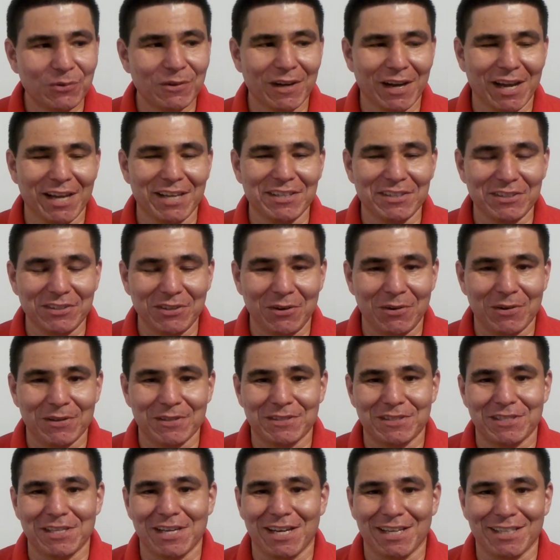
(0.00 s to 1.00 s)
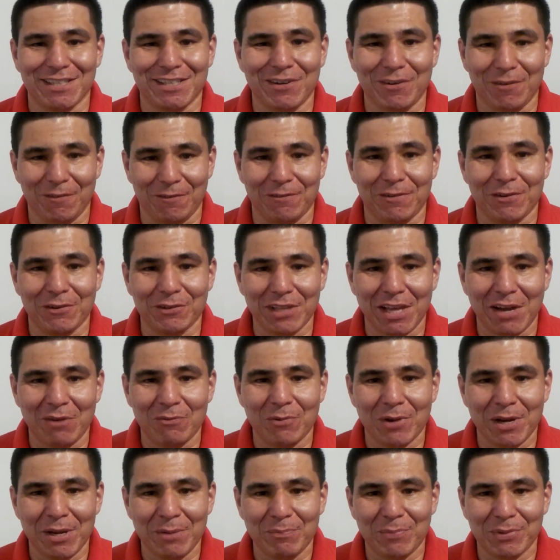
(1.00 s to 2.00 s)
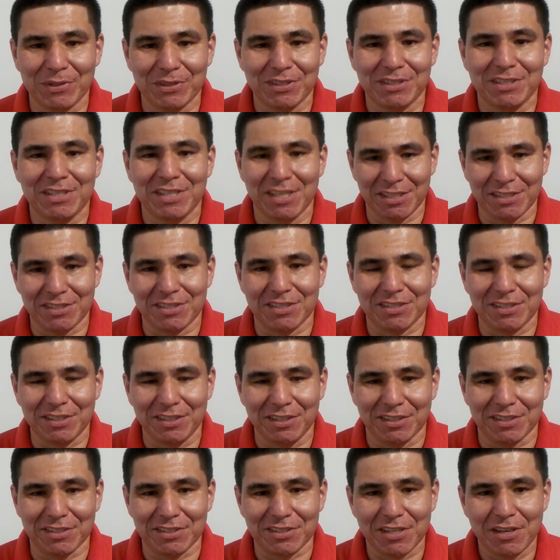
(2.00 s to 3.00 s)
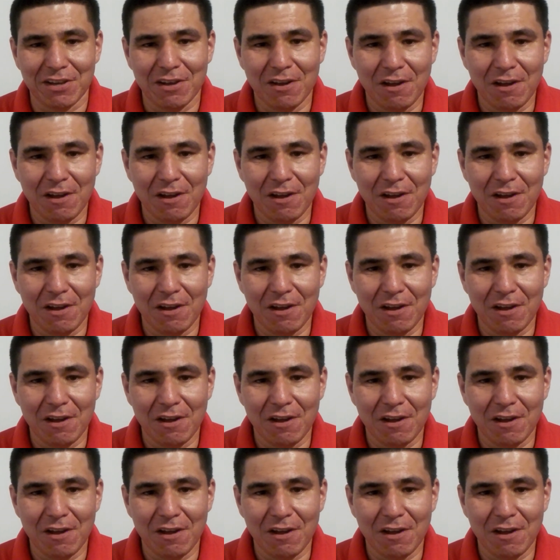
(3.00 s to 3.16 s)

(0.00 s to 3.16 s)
I know I never felt that way, but yes, it is.